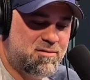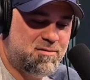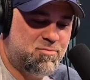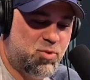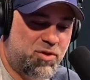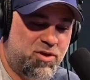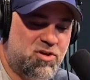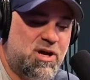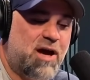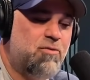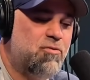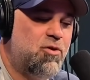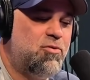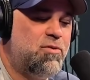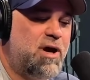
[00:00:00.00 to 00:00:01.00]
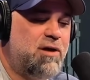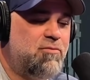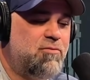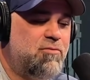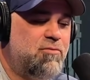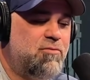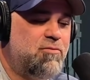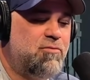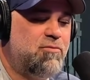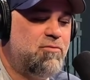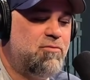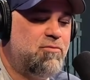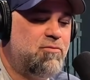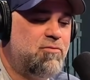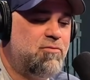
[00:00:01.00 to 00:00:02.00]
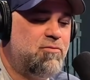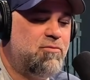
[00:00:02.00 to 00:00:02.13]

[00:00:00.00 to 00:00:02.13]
Well, I have some